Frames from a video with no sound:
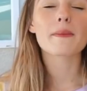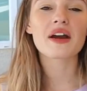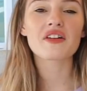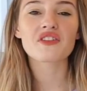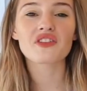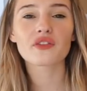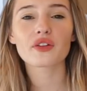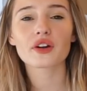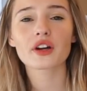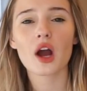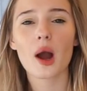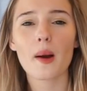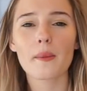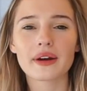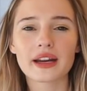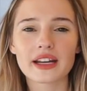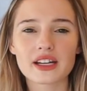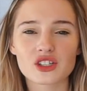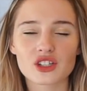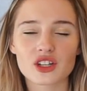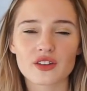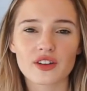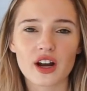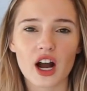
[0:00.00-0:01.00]
My favorite
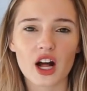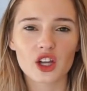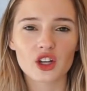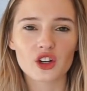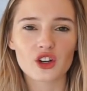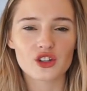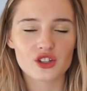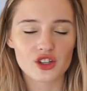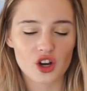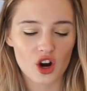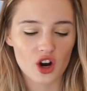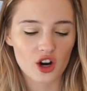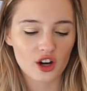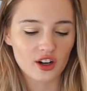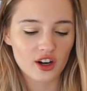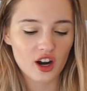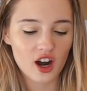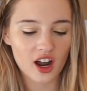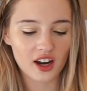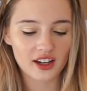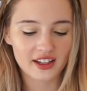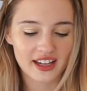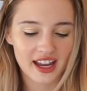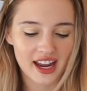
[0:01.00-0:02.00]
combination of colors are
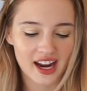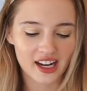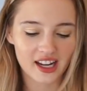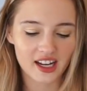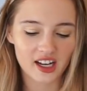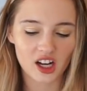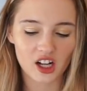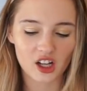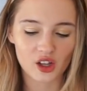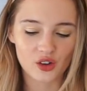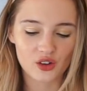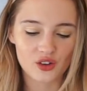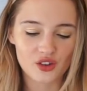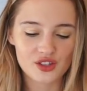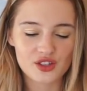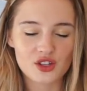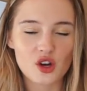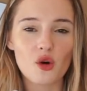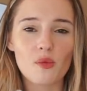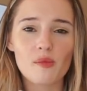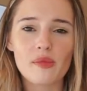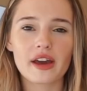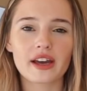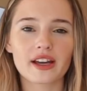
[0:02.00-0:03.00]
cotton candy colors,
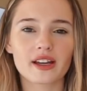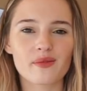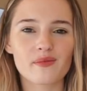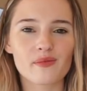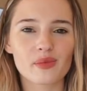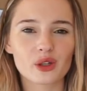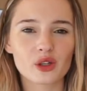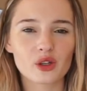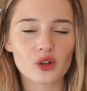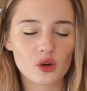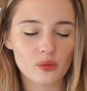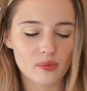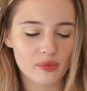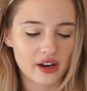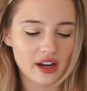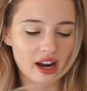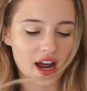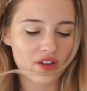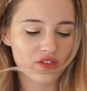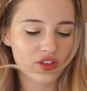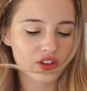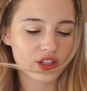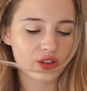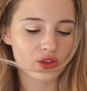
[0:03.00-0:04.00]
so pink and blue,
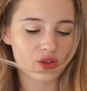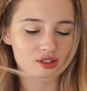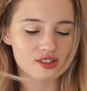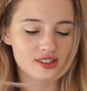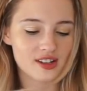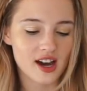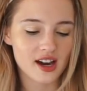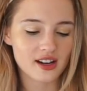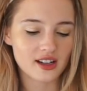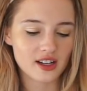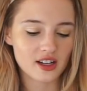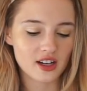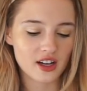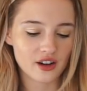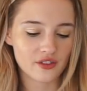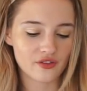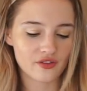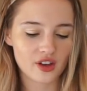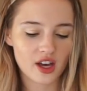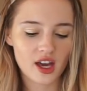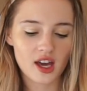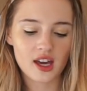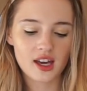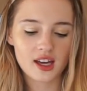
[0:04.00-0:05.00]
but I feel like there's not
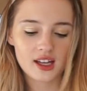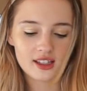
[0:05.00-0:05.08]
enough